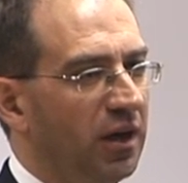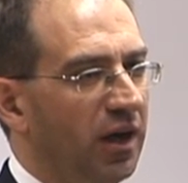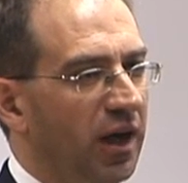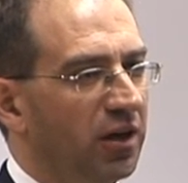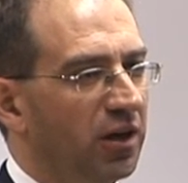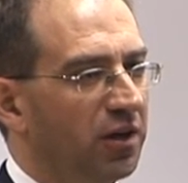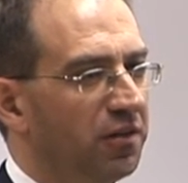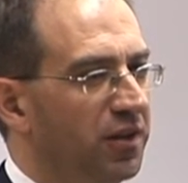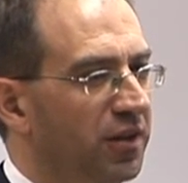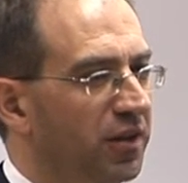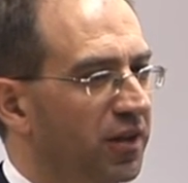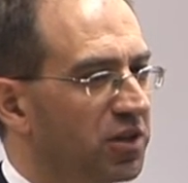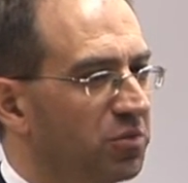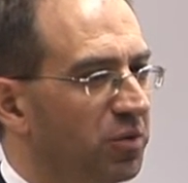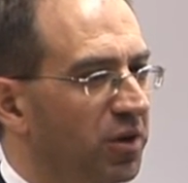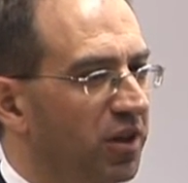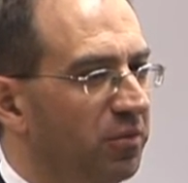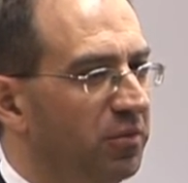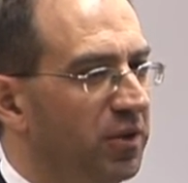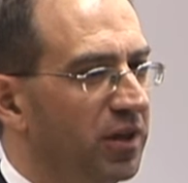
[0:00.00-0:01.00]
And I think that's
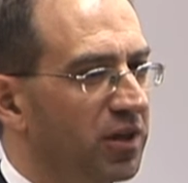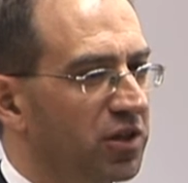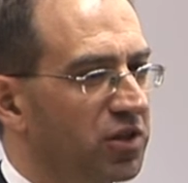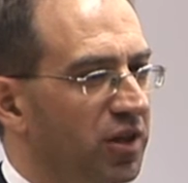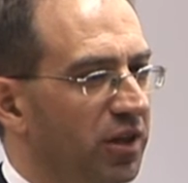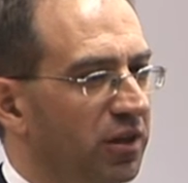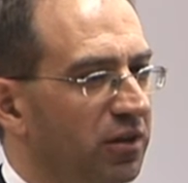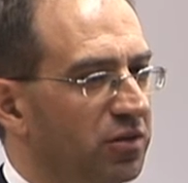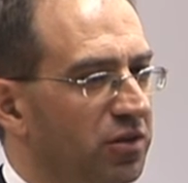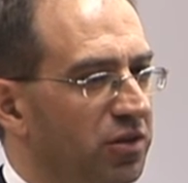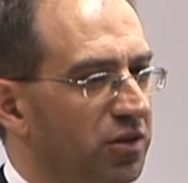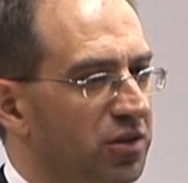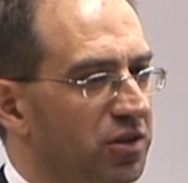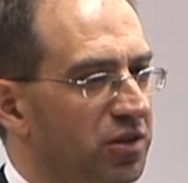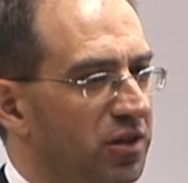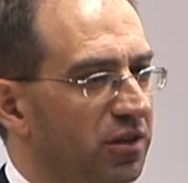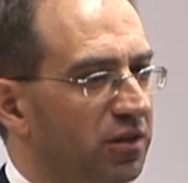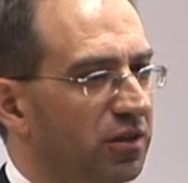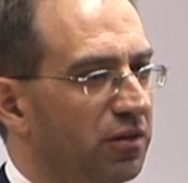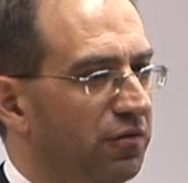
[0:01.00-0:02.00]
one of the biggest challenges
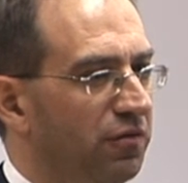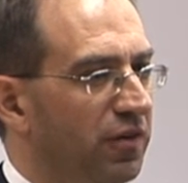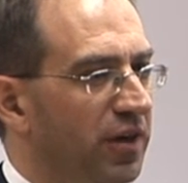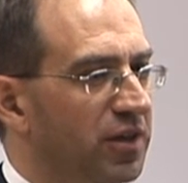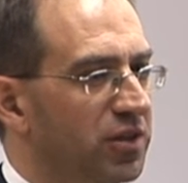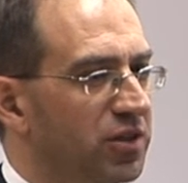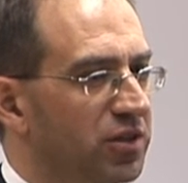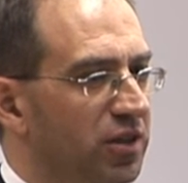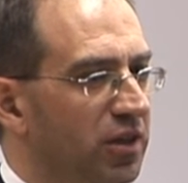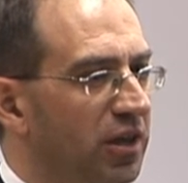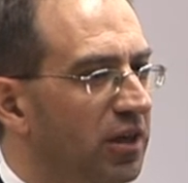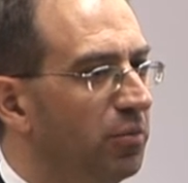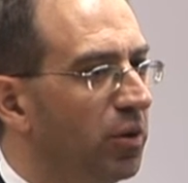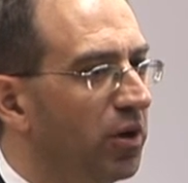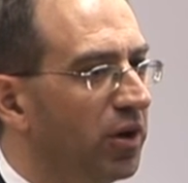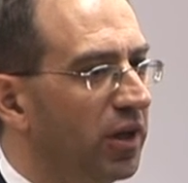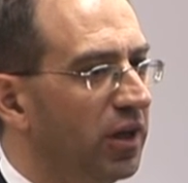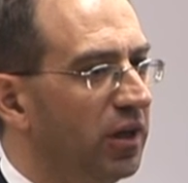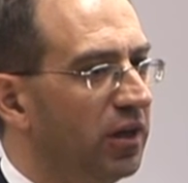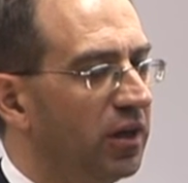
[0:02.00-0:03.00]
that faces
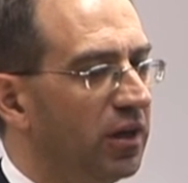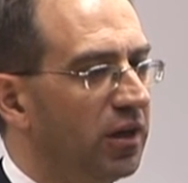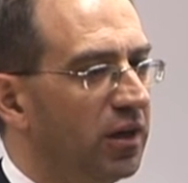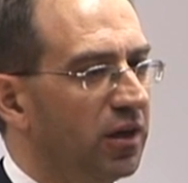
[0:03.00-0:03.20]
anybody